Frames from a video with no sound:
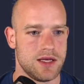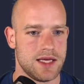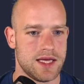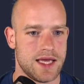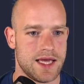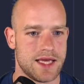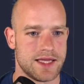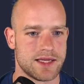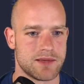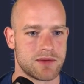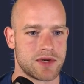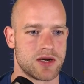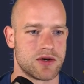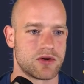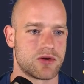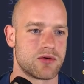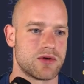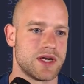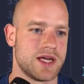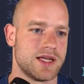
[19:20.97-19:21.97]
and I'm going to
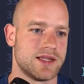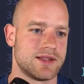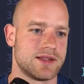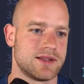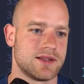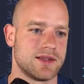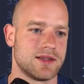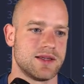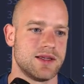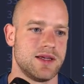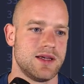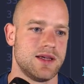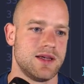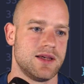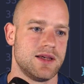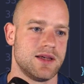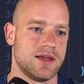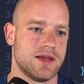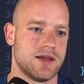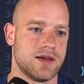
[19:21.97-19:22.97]
create
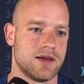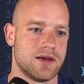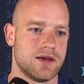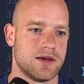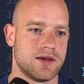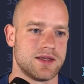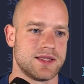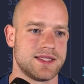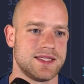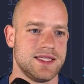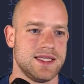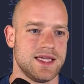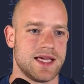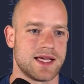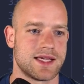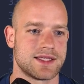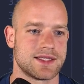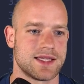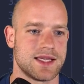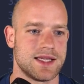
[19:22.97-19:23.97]

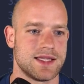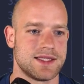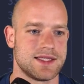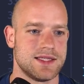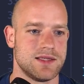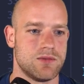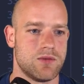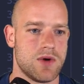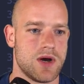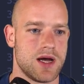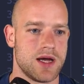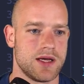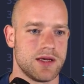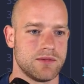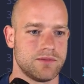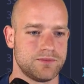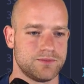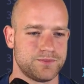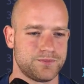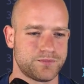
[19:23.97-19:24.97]
cx and cy.
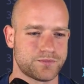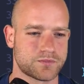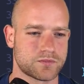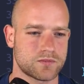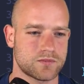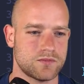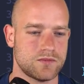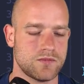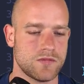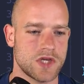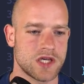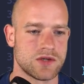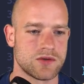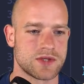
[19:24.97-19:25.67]
So